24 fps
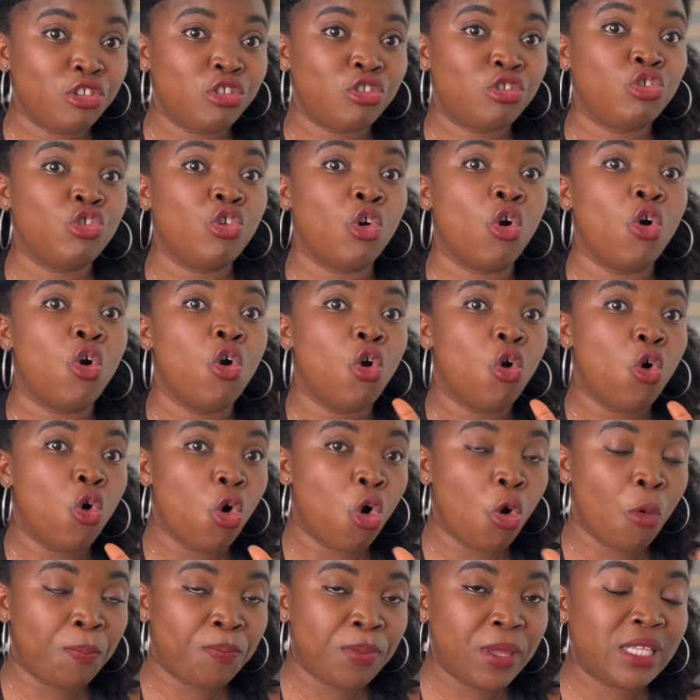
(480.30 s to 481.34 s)
to your
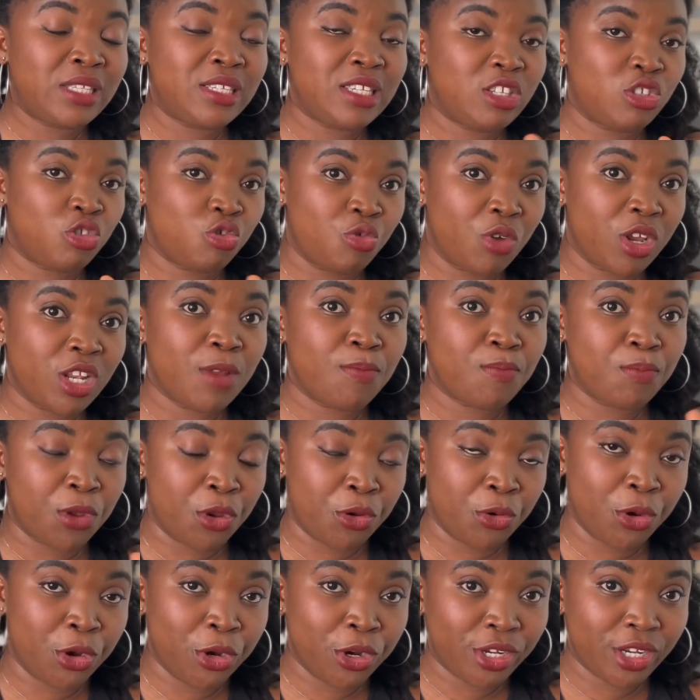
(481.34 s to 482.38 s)
OPT training
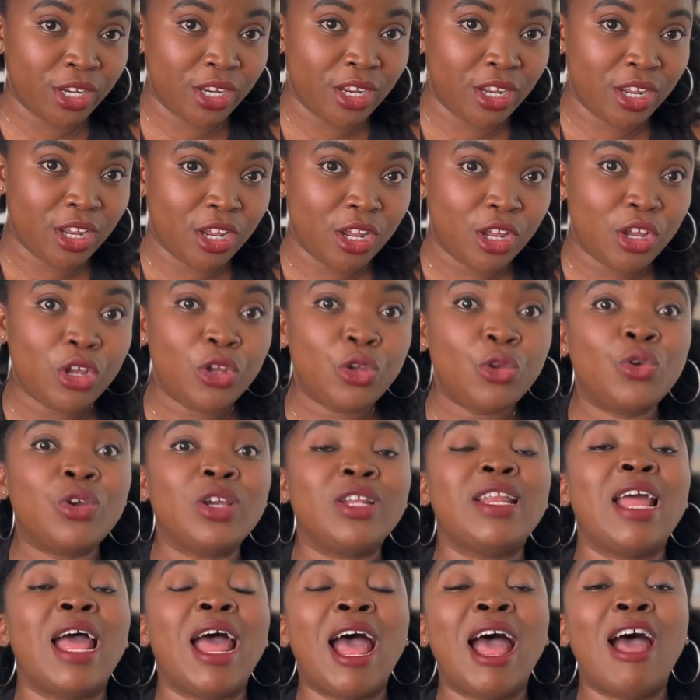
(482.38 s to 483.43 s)
period, you
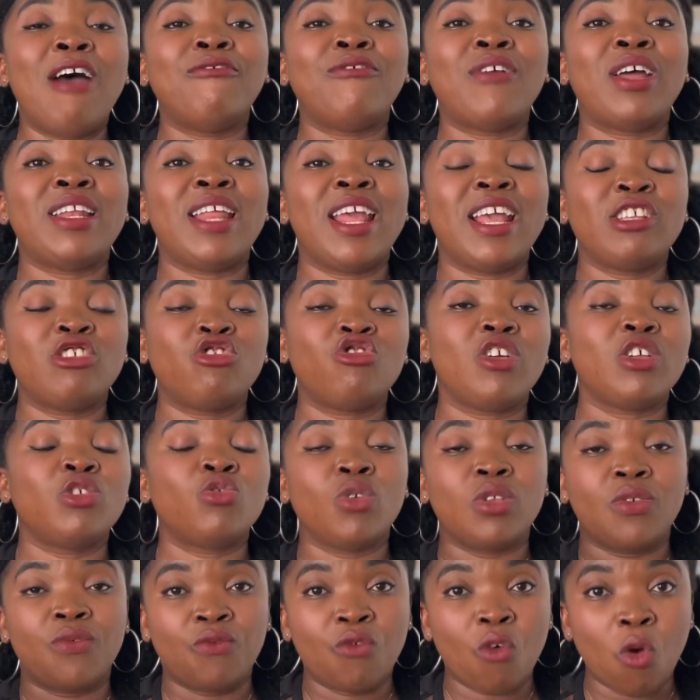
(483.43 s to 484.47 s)
can have an extra
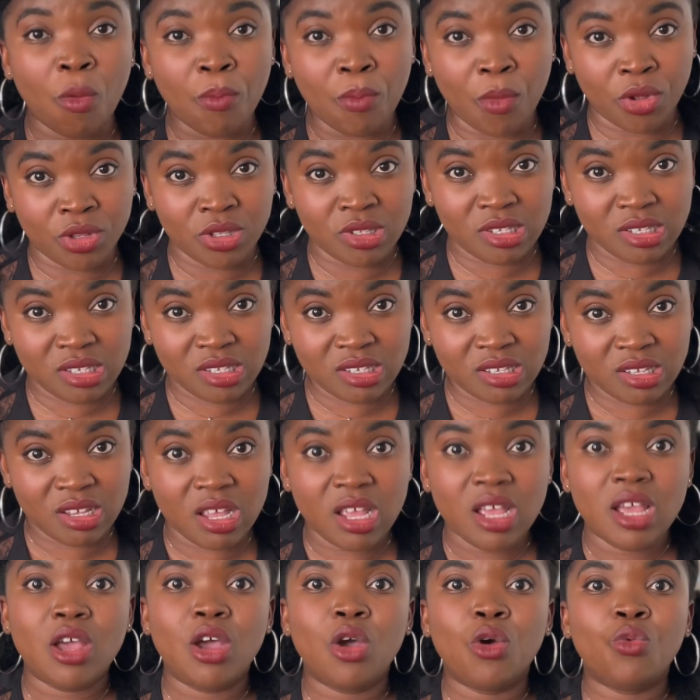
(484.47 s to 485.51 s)
24 months,
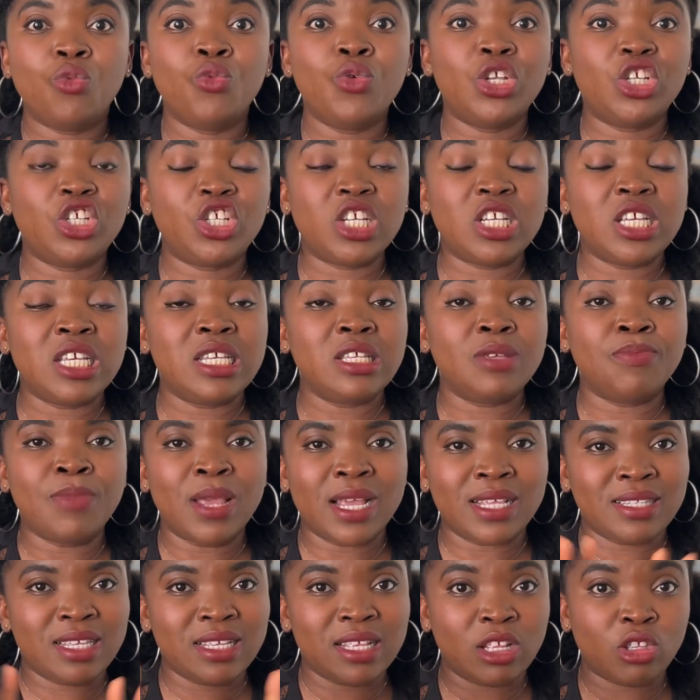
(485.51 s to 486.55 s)
which
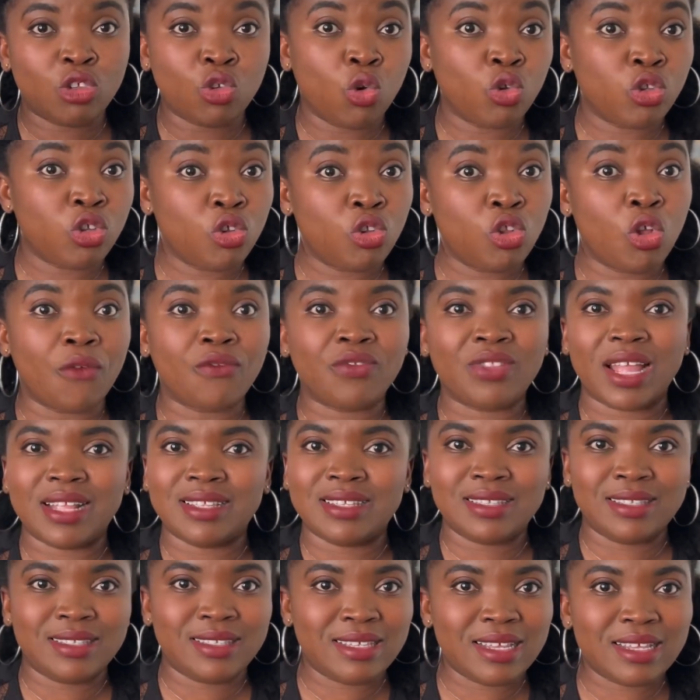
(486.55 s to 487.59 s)
makes it a total of
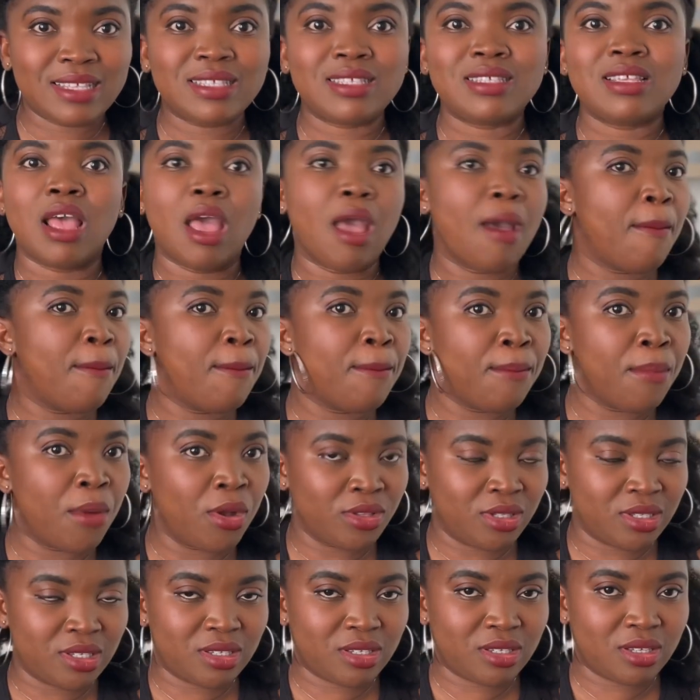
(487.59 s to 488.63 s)
36
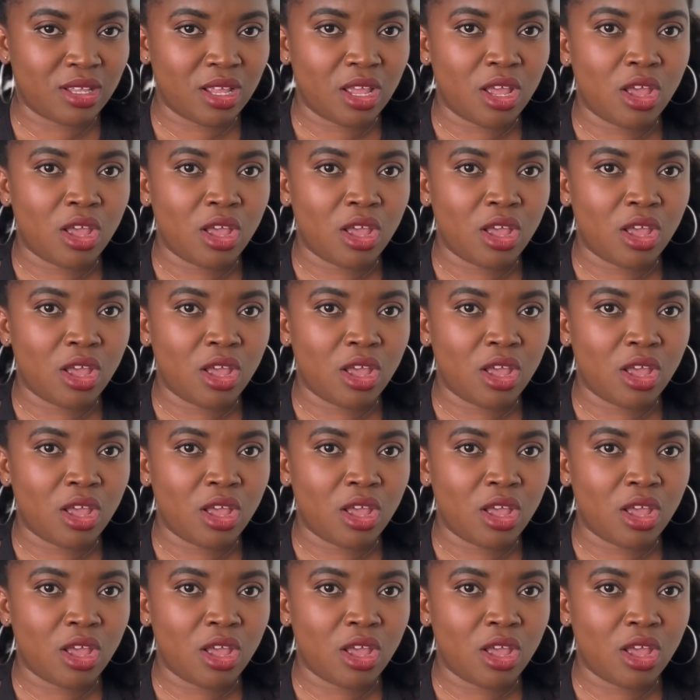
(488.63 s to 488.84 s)
months